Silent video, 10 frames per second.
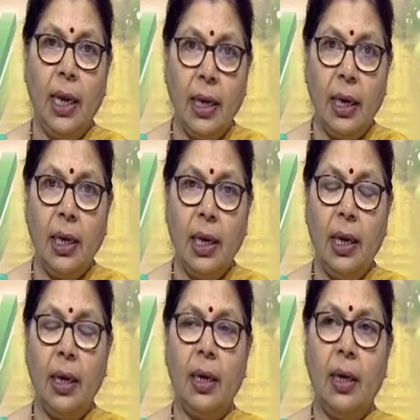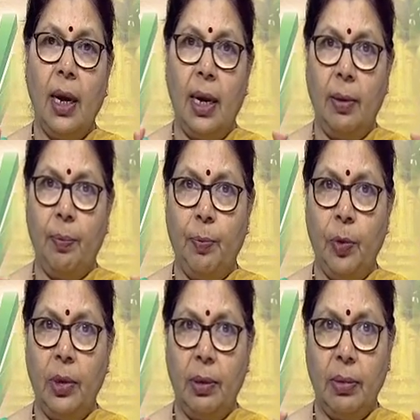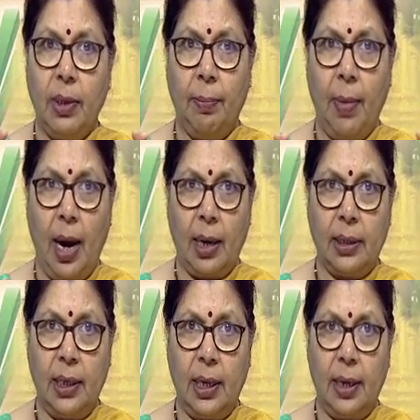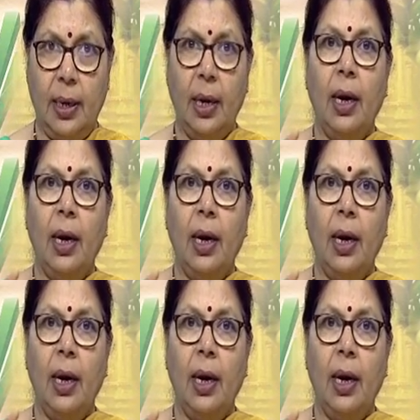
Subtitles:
taken care and put the mark there.